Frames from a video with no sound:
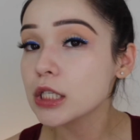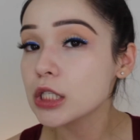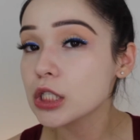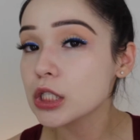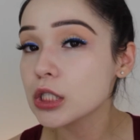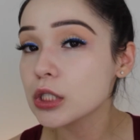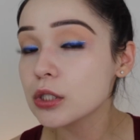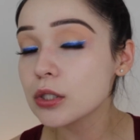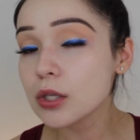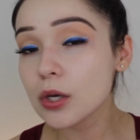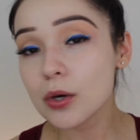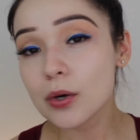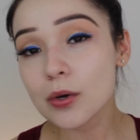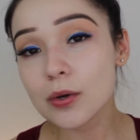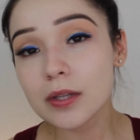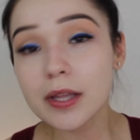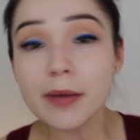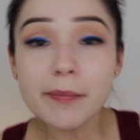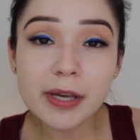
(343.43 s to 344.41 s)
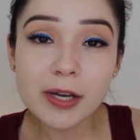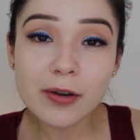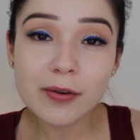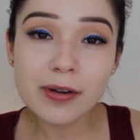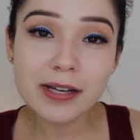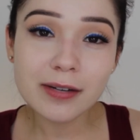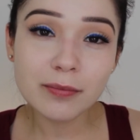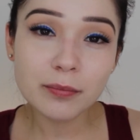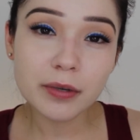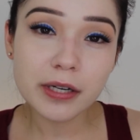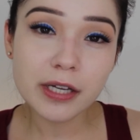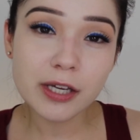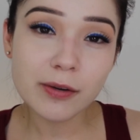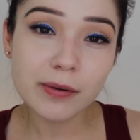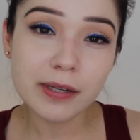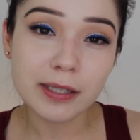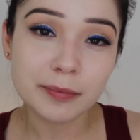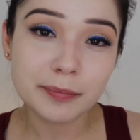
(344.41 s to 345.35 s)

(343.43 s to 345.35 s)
So let me go ahead and bring you in.